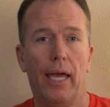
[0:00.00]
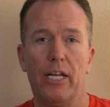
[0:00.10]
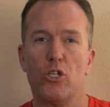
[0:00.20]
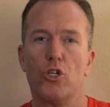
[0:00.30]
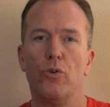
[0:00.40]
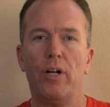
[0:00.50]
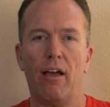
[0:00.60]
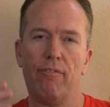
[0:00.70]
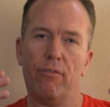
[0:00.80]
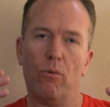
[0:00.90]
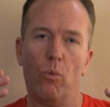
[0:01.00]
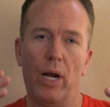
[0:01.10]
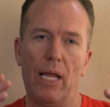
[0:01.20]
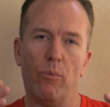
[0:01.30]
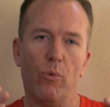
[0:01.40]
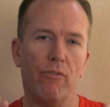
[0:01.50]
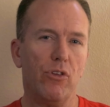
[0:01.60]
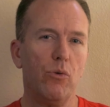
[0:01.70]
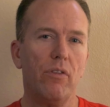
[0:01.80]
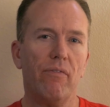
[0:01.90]
and sure enough, when I
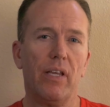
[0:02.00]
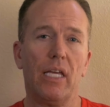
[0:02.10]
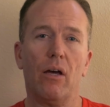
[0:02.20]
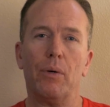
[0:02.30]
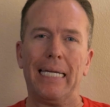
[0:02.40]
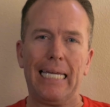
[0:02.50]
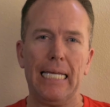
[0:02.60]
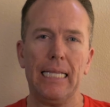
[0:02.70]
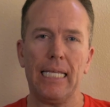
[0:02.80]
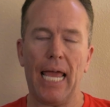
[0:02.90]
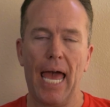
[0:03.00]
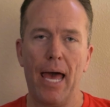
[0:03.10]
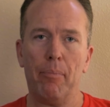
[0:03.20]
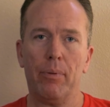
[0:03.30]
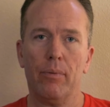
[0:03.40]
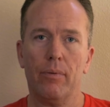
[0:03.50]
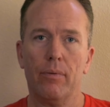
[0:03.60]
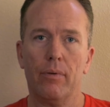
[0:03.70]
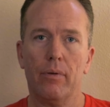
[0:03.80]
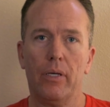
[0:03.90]
reviewed the video in the app,
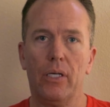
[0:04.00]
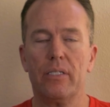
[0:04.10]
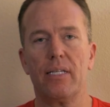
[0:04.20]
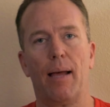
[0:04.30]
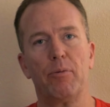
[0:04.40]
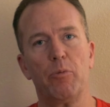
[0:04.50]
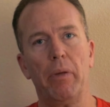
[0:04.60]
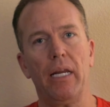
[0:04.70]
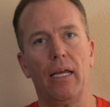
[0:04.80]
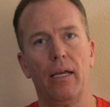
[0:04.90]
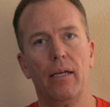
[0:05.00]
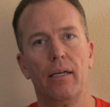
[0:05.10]
it stopped spinning.